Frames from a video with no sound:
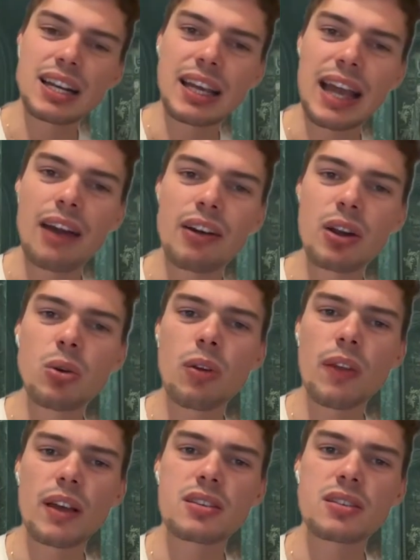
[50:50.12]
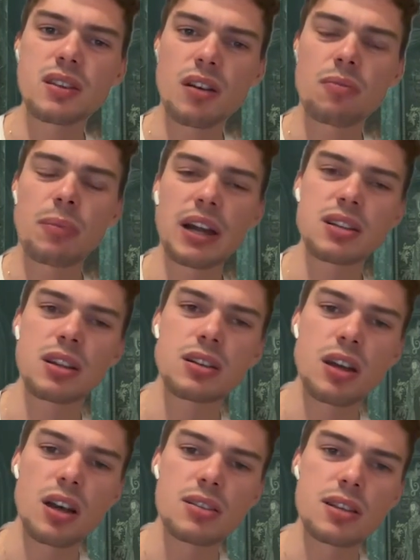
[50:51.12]
carrying all of that stuff back to the
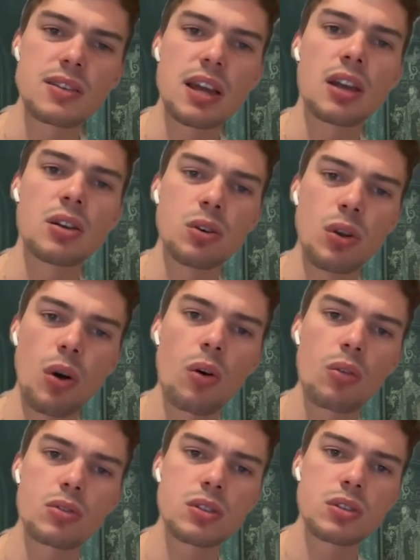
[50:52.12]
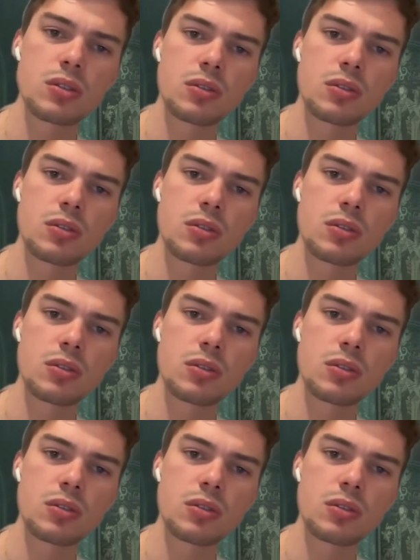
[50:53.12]
Dursleys and not,